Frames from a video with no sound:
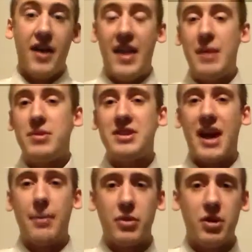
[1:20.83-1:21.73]
That means
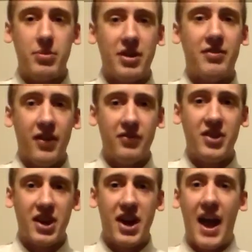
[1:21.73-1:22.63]
I'm going to be a
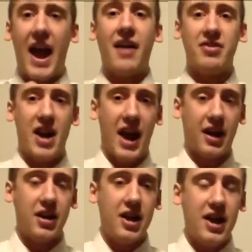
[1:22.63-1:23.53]
15.5
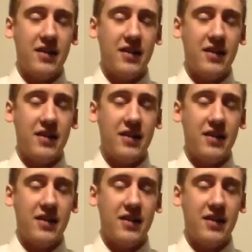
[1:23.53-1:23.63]
neck.